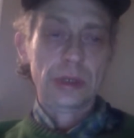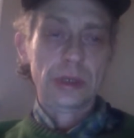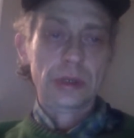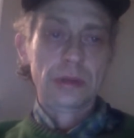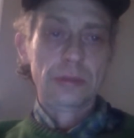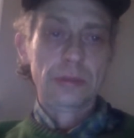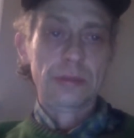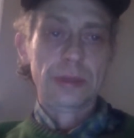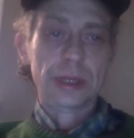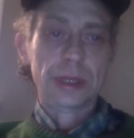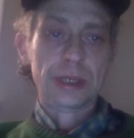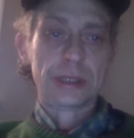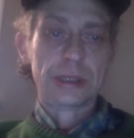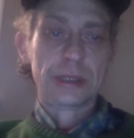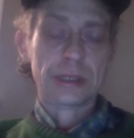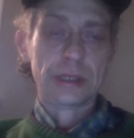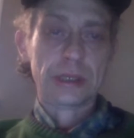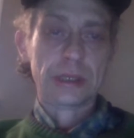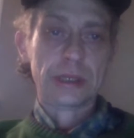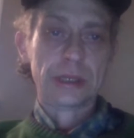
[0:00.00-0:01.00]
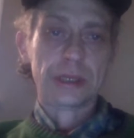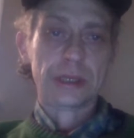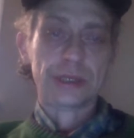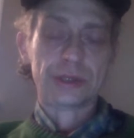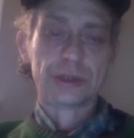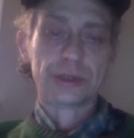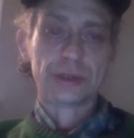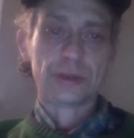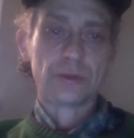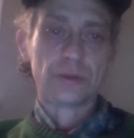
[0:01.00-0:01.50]
But
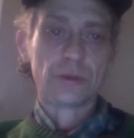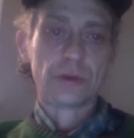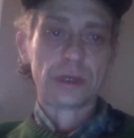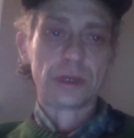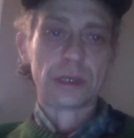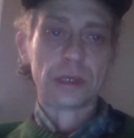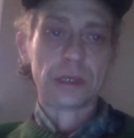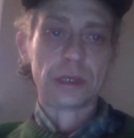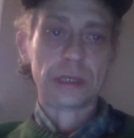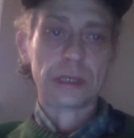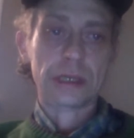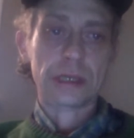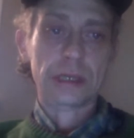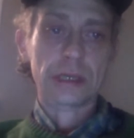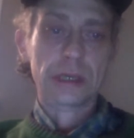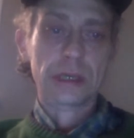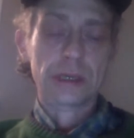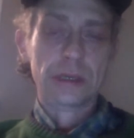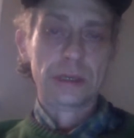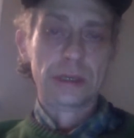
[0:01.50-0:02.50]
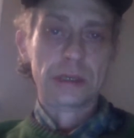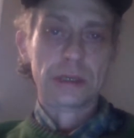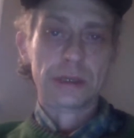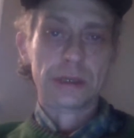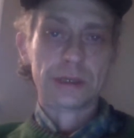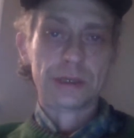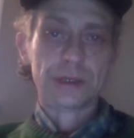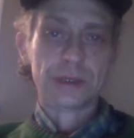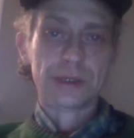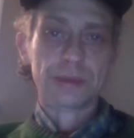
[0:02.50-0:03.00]
historically,
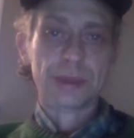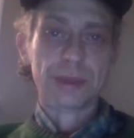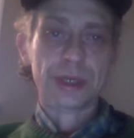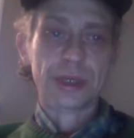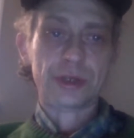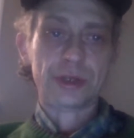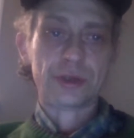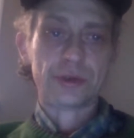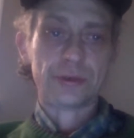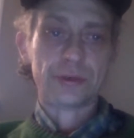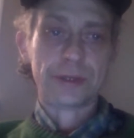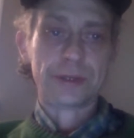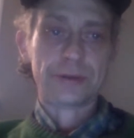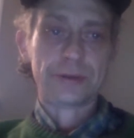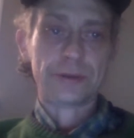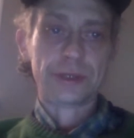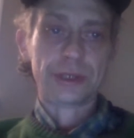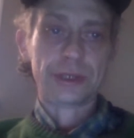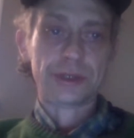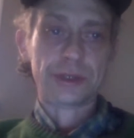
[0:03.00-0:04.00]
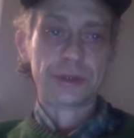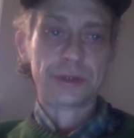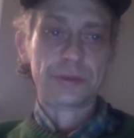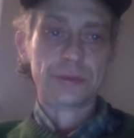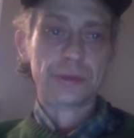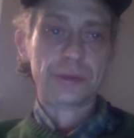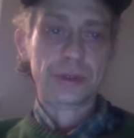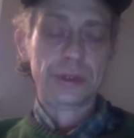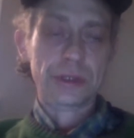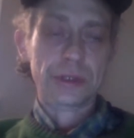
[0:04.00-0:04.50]
this has been a trigger issue.